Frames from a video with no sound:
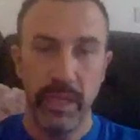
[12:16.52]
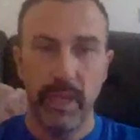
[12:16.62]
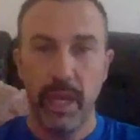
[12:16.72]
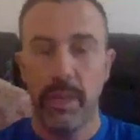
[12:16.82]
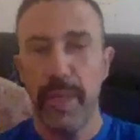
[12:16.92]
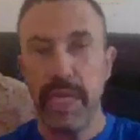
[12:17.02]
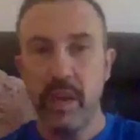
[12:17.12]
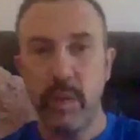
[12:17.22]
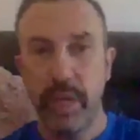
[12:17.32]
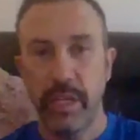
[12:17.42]
and they
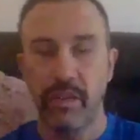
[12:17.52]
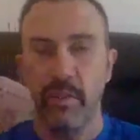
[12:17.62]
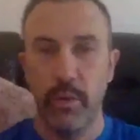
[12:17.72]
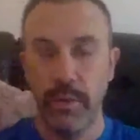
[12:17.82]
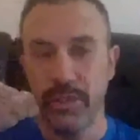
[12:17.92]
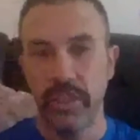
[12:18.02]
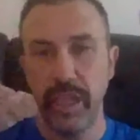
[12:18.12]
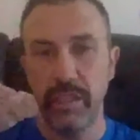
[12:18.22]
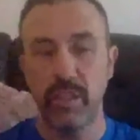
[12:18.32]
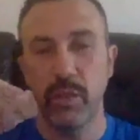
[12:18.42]
go in and the first thing
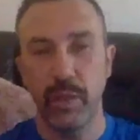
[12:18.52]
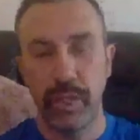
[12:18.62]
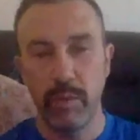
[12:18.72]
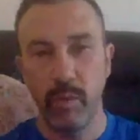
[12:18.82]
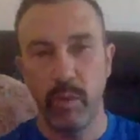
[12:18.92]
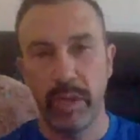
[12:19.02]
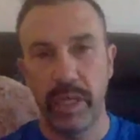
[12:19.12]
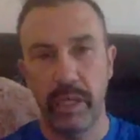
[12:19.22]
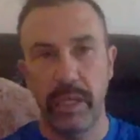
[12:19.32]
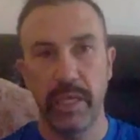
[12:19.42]
they do when they walk
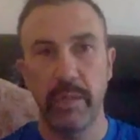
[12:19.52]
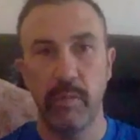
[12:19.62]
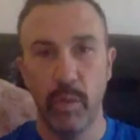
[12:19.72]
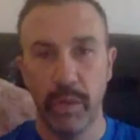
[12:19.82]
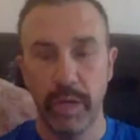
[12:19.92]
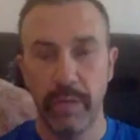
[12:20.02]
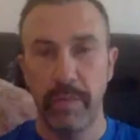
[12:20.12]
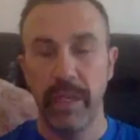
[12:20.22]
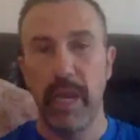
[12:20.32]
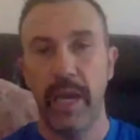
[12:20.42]
in the morning,
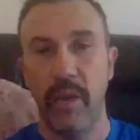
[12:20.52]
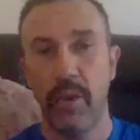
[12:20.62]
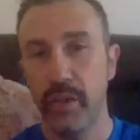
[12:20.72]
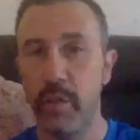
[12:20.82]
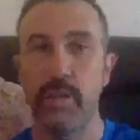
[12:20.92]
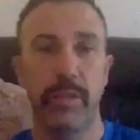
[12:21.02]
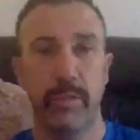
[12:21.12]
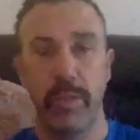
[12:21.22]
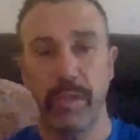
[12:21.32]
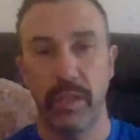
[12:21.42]
and I know this
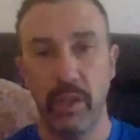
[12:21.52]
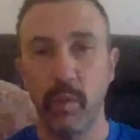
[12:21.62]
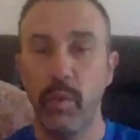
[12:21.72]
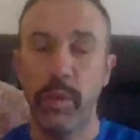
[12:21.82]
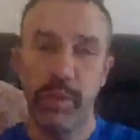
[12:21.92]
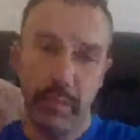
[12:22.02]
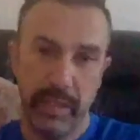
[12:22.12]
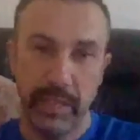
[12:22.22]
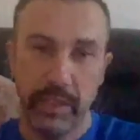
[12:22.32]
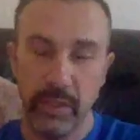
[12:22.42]
because I know one of the
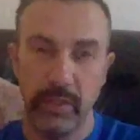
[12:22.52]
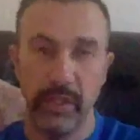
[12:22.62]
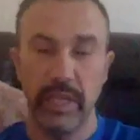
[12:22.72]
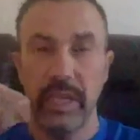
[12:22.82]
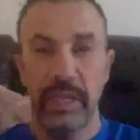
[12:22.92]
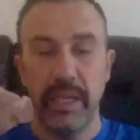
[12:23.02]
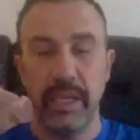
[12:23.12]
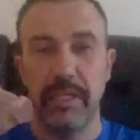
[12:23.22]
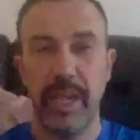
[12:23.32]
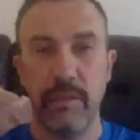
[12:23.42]
teachers,
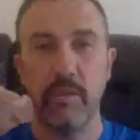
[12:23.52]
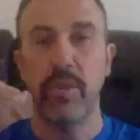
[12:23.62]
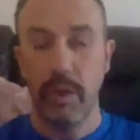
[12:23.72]
is they will go